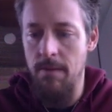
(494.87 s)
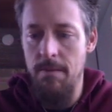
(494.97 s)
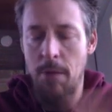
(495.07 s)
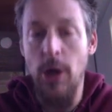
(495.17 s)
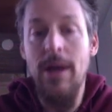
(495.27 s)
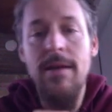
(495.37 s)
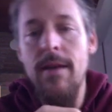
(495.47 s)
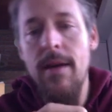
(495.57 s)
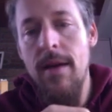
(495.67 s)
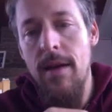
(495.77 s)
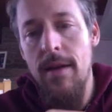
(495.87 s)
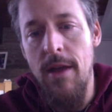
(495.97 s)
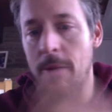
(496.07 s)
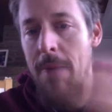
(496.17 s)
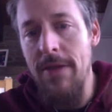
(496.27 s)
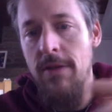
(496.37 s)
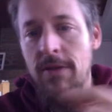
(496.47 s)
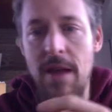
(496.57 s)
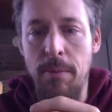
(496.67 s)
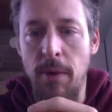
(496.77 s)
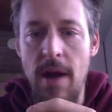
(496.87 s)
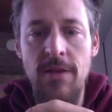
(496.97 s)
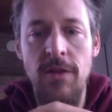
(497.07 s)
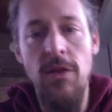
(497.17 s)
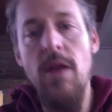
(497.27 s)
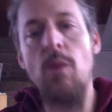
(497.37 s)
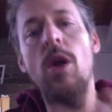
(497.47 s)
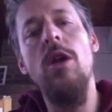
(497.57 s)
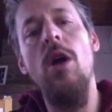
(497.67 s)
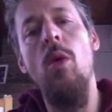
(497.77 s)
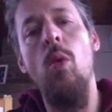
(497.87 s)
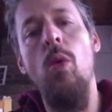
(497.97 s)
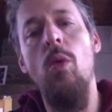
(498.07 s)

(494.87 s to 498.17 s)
market that are about the same price, and so they want to know,